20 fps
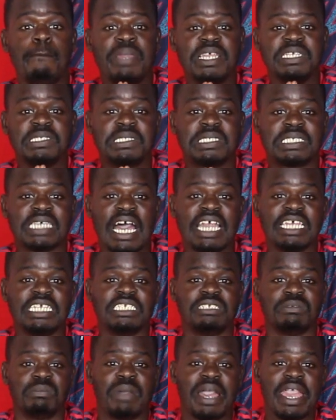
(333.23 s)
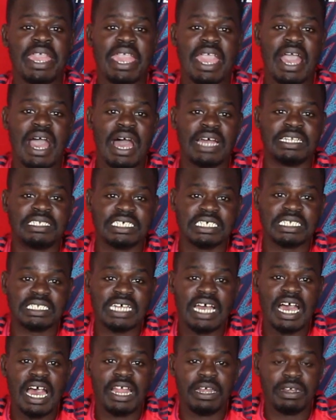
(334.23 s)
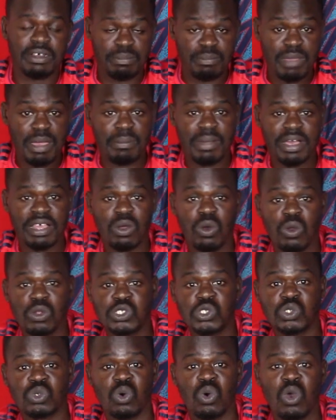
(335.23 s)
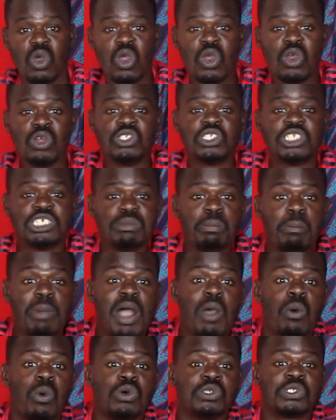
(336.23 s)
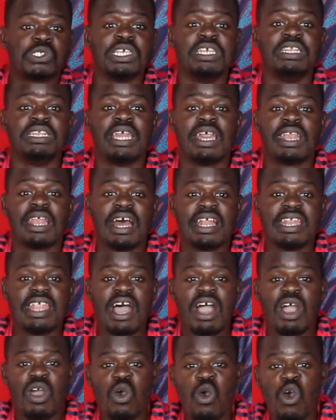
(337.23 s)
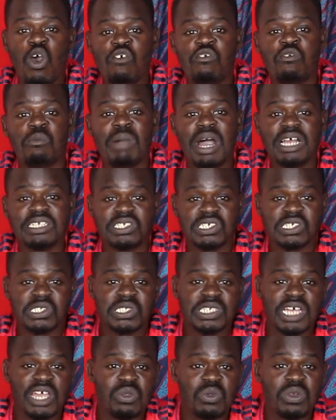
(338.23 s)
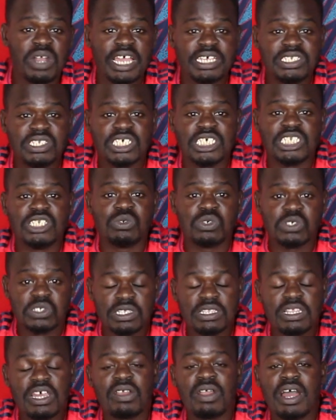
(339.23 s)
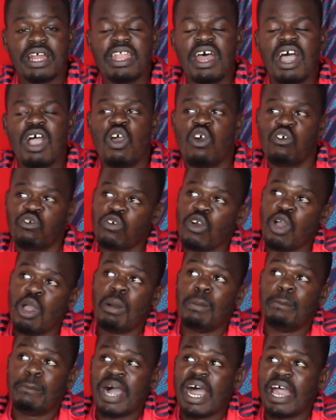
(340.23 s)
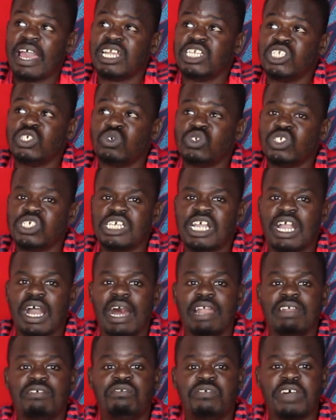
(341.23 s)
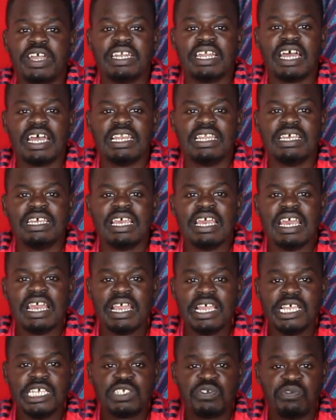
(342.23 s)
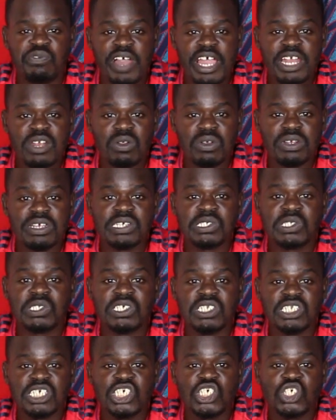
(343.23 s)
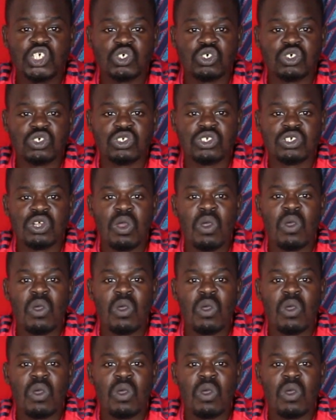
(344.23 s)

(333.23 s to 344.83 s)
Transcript: been signed by Arteta, and remember also Timber was in the radar of Manchester United, he was in the radar of Bayern Munich, and finally his final destination